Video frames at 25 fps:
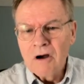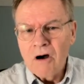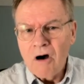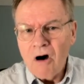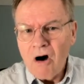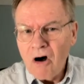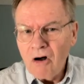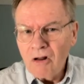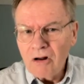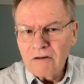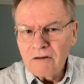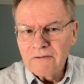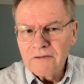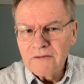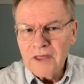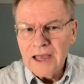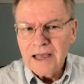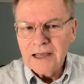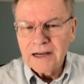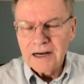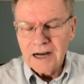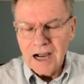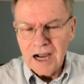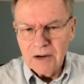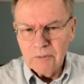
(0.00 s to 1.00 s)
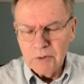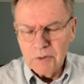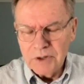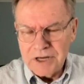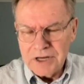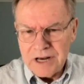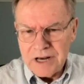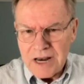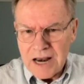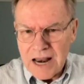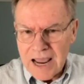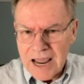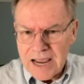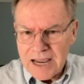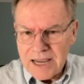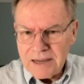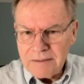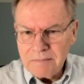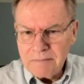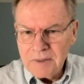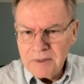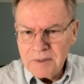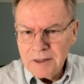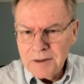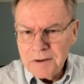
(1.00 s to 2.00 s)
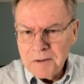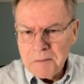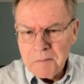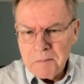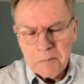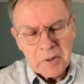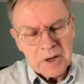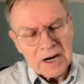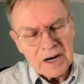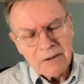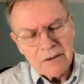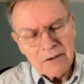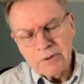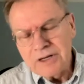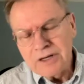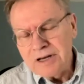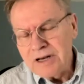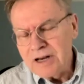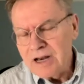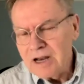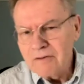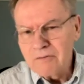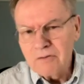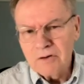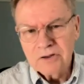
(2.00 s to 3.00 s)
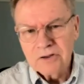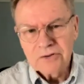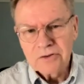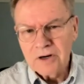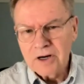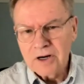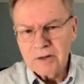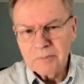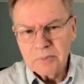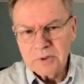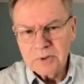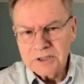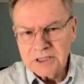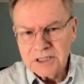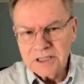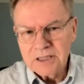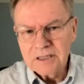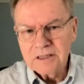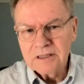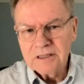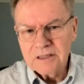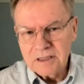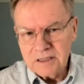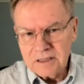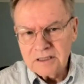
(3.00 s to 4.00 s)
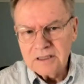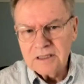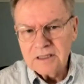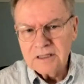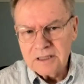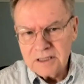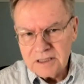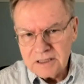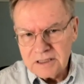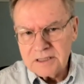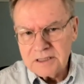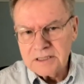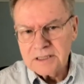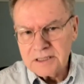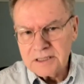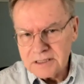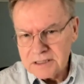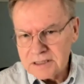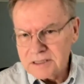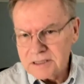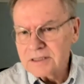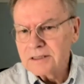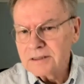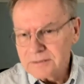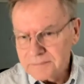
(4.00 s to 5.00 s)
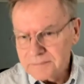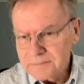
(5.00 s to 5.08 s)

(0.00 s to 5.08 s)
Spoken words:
All of that I would name, but I would never try to pretend that it didn't exist,